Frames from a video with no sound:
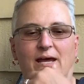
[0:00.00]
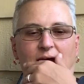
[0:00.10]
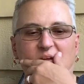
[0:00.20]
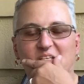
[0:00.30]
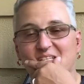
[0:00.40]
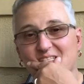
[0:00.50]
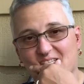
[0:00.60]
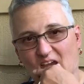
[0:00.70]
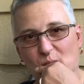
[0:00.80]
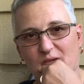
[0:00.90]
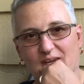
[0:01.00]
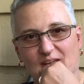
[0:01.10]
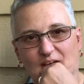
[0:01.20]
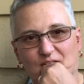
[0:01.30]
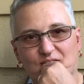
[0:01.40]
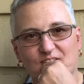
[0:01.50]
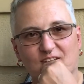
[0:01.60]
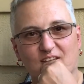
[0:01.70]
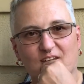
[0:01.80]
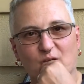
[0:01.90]
it didn't scare me enough to
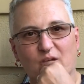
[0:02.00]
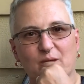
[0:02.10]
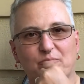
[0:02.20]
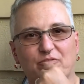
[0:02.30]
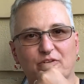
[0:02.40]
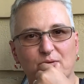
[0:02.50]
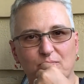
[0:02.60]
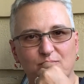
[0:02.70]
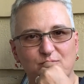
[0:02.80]
keep from